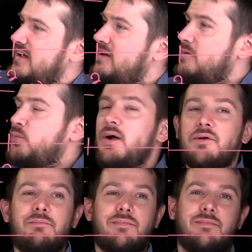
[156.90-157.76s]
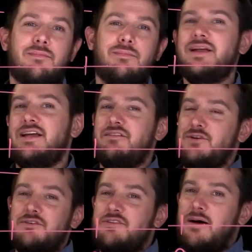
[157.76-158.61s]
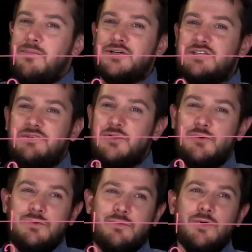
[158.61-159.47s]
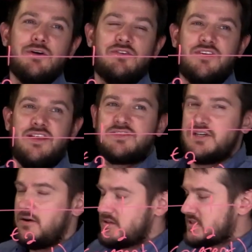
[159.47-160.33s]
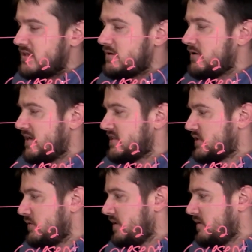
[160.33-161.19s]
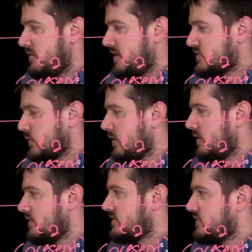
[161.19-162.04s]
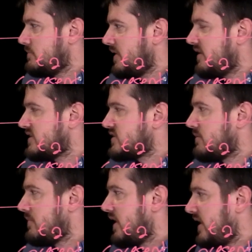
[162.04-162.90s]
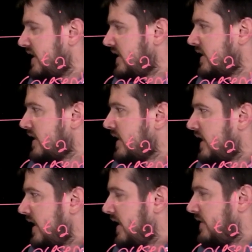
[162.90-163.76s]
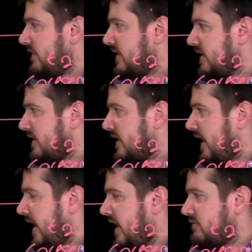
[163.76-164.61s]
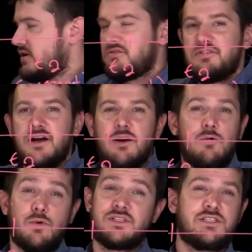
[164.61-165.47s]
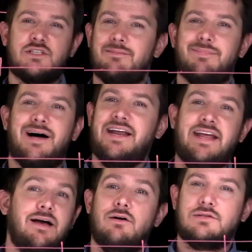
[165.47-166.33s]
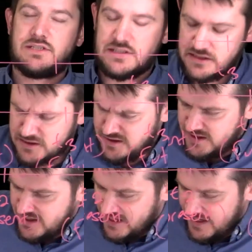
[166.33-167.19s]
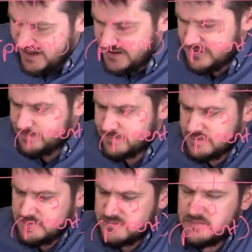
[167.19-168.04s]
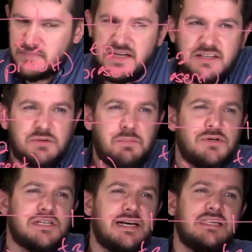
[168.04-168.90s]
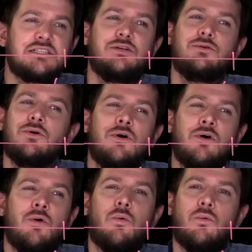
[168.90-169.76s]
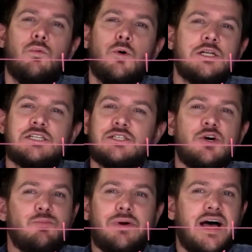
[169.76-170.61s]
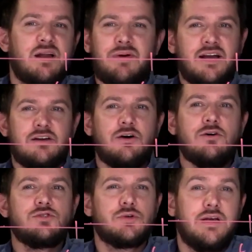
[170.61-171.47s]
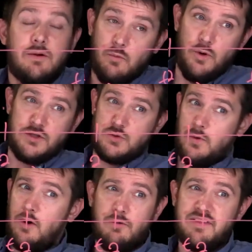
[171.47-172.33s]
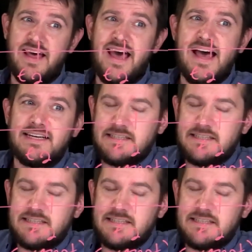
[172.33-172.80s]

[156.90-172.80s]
Probably many of you, if not most of you, will say so. It's like, okay, so it's wrong to marry somebody and then have an affair with somebody else. But now suppose I ask you, what's so bad about adultery? What's wrong with that?